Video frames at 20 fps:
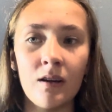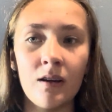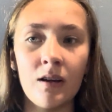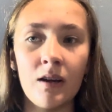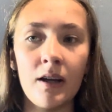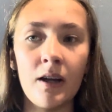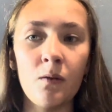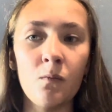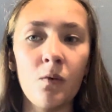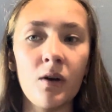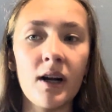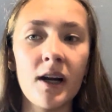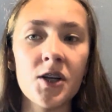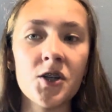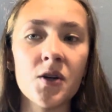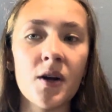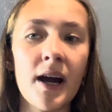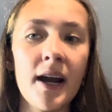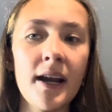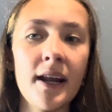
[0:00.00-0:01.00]
And when I
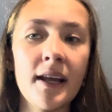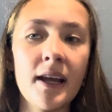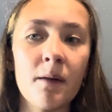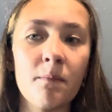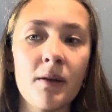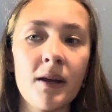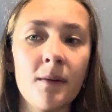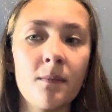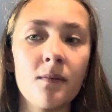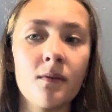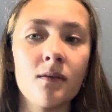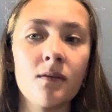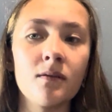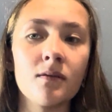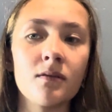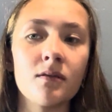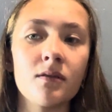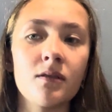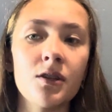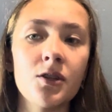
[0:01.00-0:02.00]
try to get people
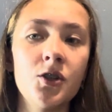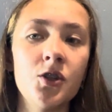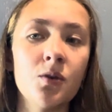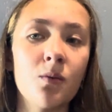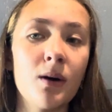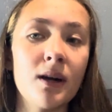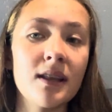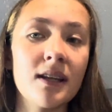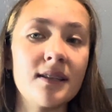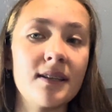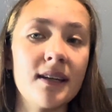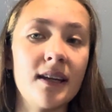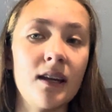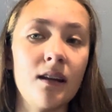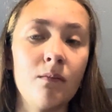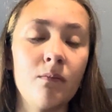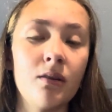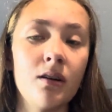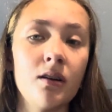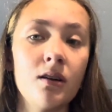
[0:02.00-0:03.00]
to join the
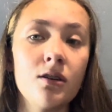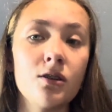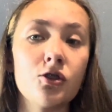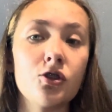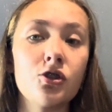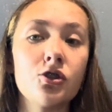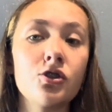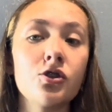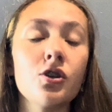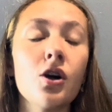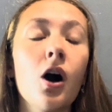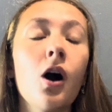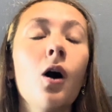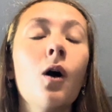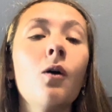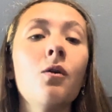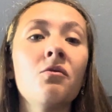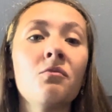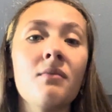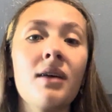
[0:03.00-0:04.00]
team,
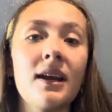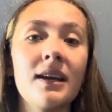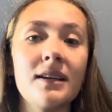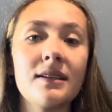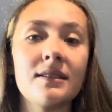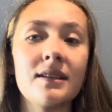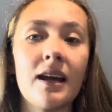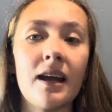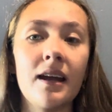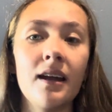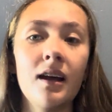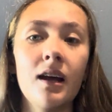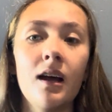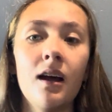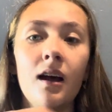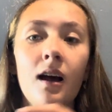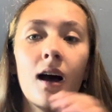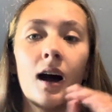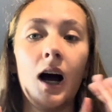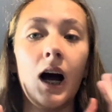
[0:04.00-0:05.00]
so many say,
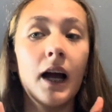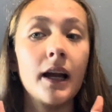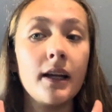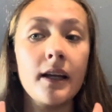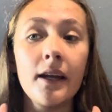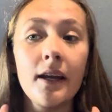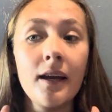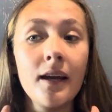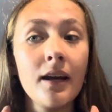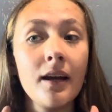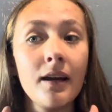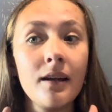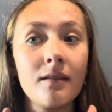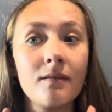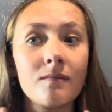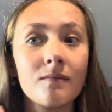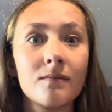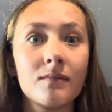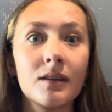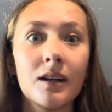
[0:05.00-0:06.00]
I can't,
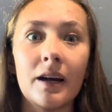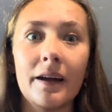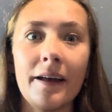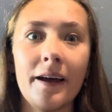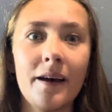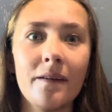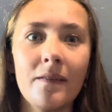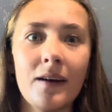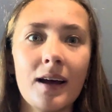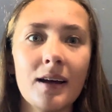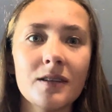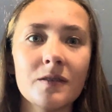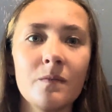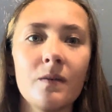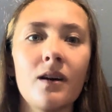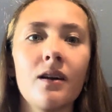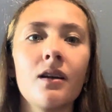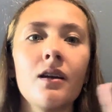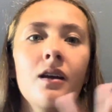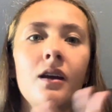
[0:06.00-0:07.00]
I have
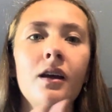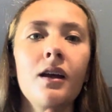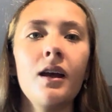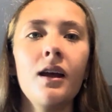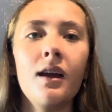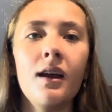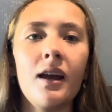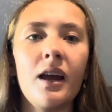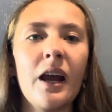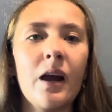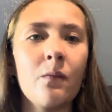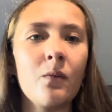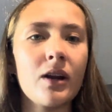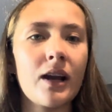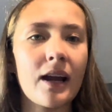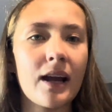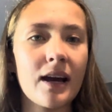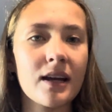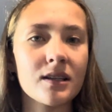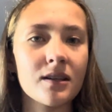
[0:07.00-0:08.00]
asthma. And when I
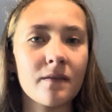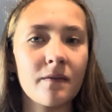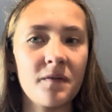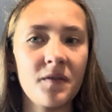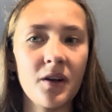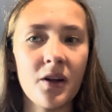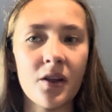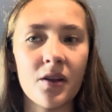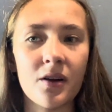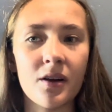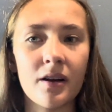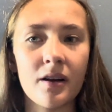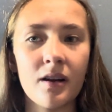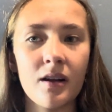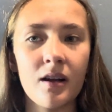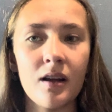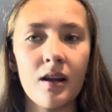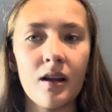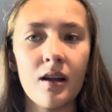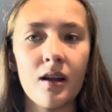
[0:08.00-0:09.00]
ask further,
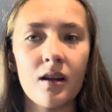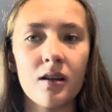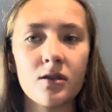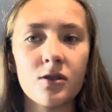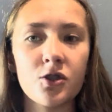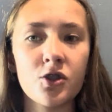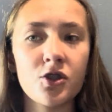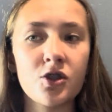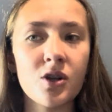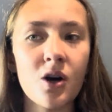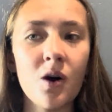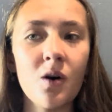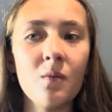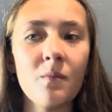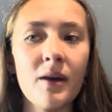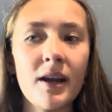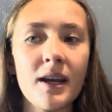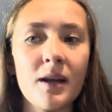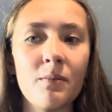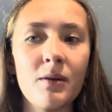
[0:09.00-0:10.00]
so
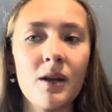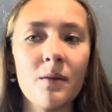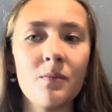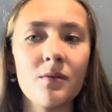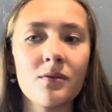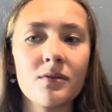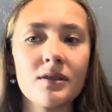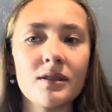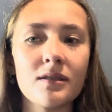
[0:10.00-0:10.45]
many people